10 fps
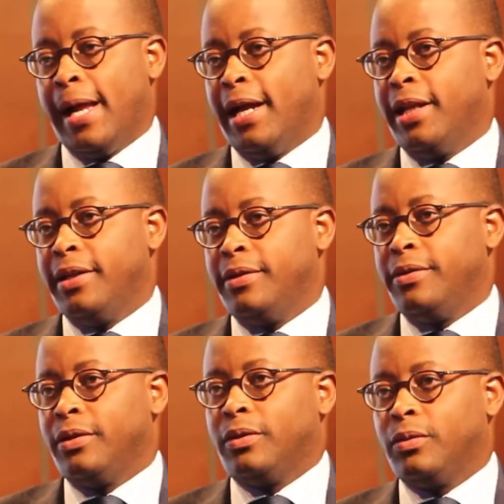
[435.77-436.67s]
and
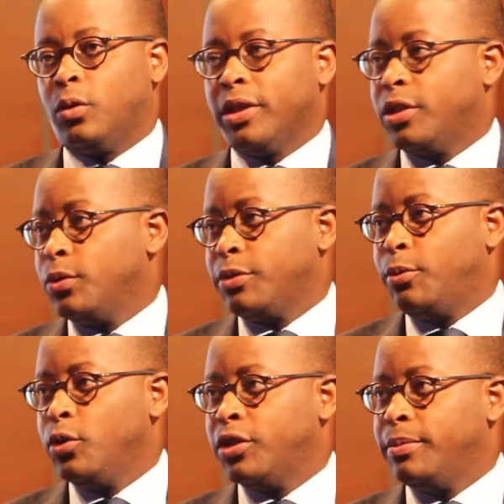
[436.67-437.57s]
the question was
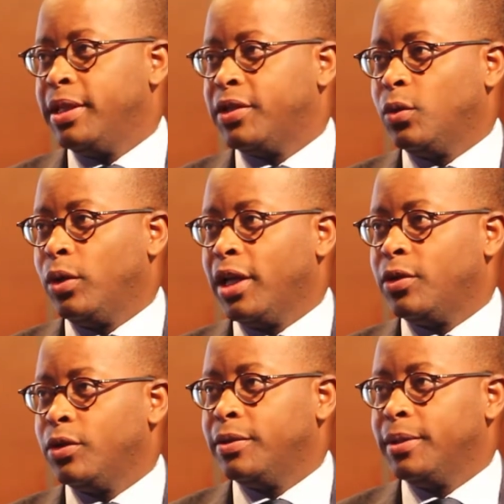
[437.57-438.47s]
posed to me as to what I
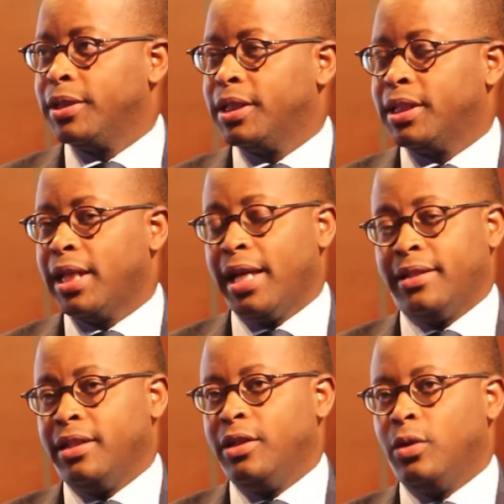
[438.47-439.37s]
thought about it. And I
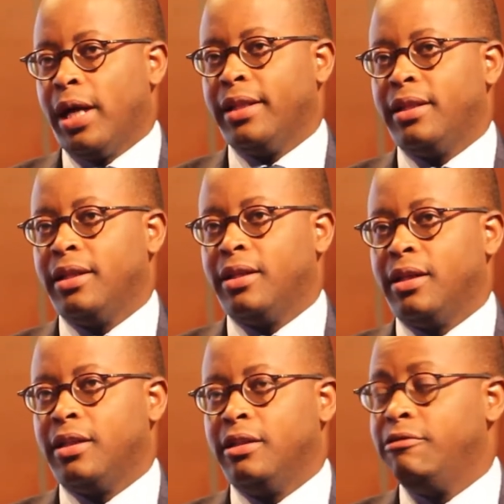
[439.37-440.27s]
said, I think
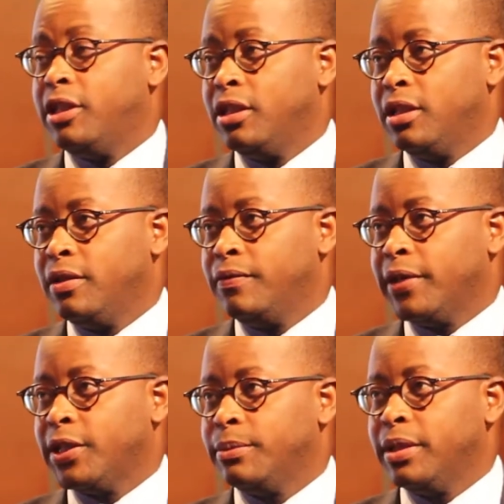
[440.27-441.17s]
a good return on
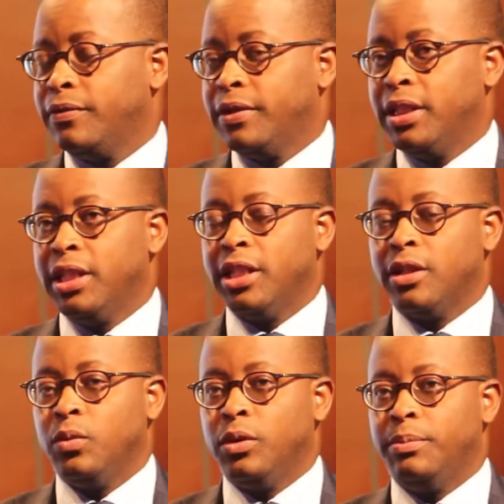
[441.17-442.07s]
investment for the
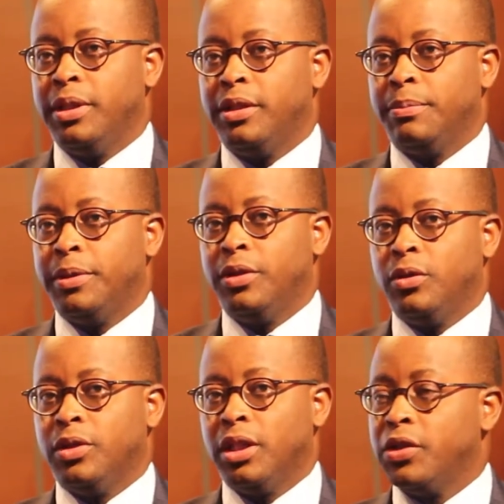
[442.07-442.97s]
nation would be to put
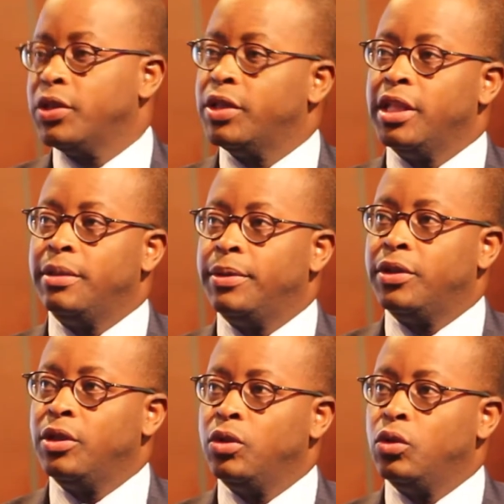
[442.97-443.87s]
those dollars into
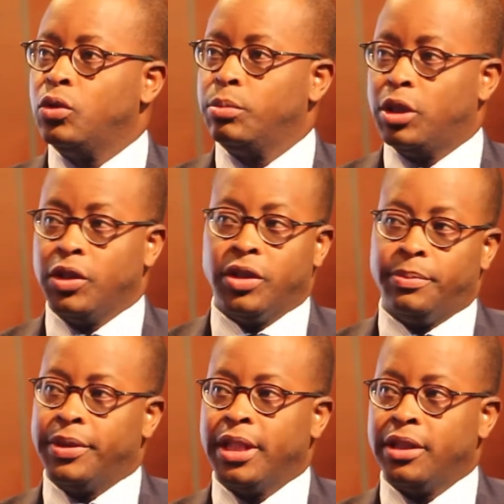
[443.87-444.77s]
HBCUs because of the
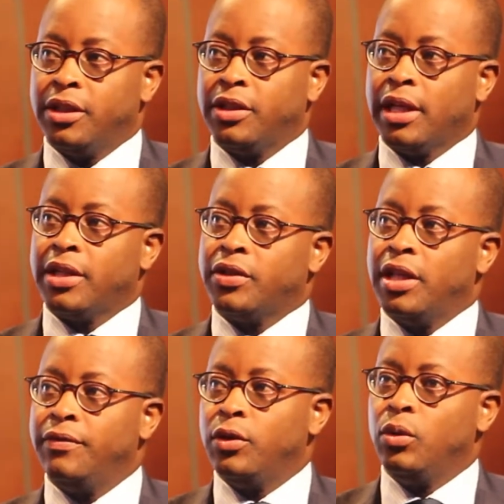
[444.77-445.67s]
percentages I just
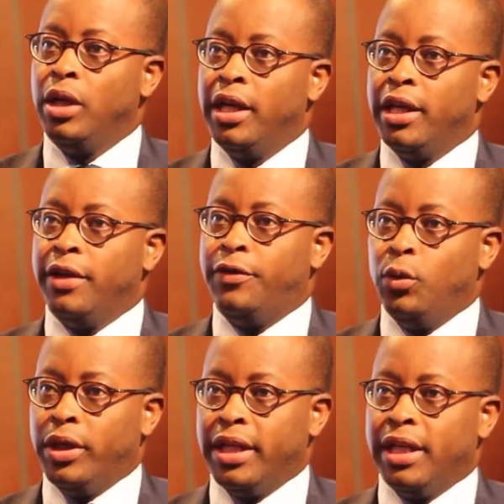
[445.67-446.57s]
gave you. If you
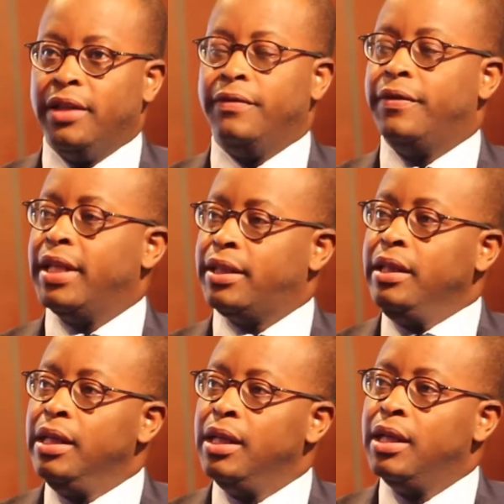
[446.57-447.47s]
want to elevate